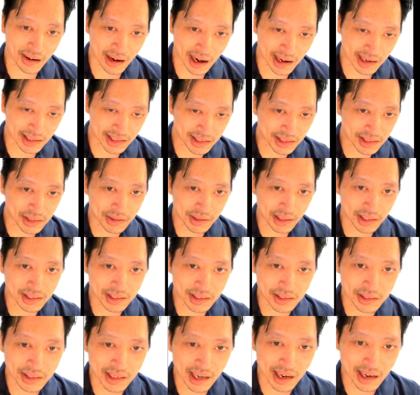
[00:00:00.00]
right. So let,
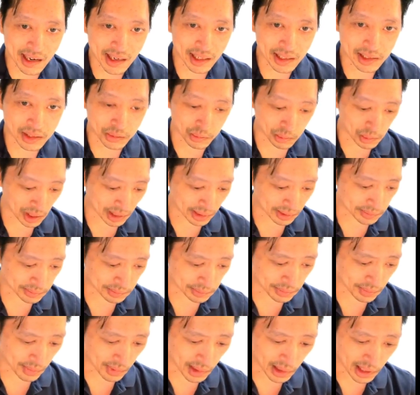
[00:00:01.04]
today let's work,
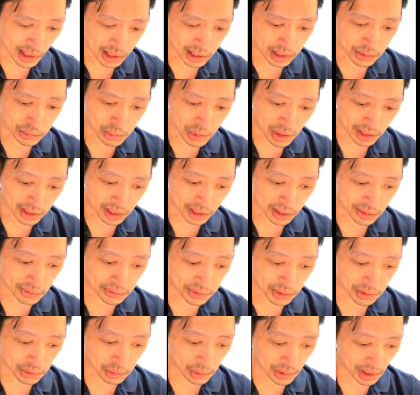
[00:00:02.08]
let's work on a
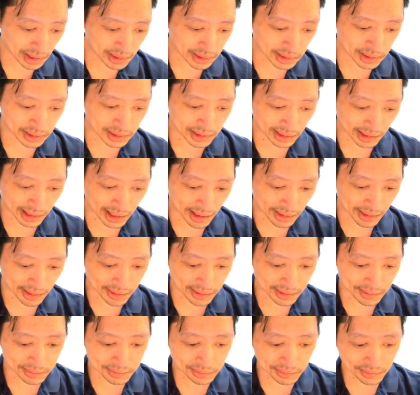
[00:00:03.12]
few questions
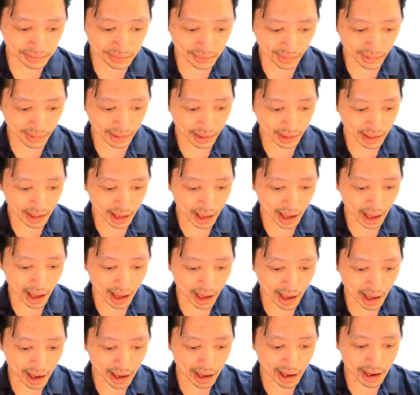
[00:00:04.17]
together.
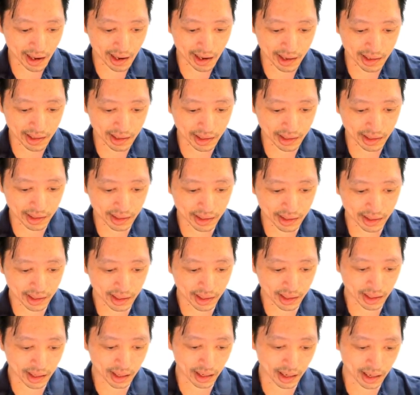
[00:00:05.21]
And,
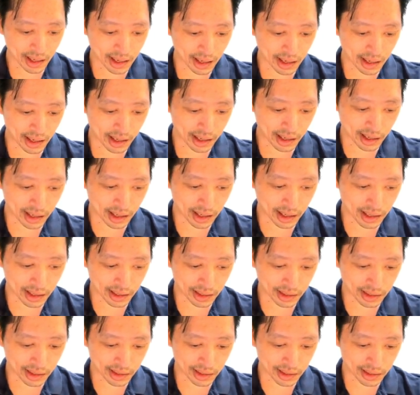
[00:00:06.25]

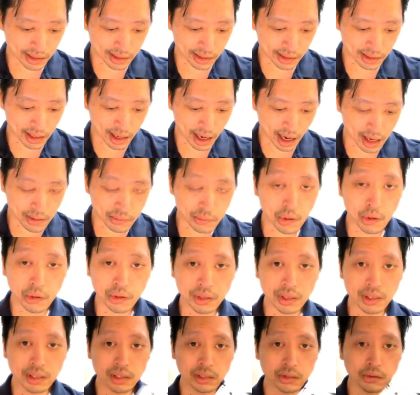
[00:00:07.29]
um, I
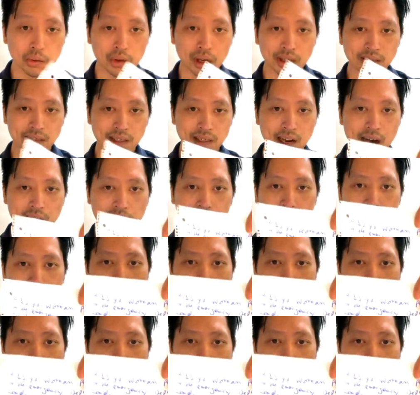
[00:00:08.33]
wrote this question out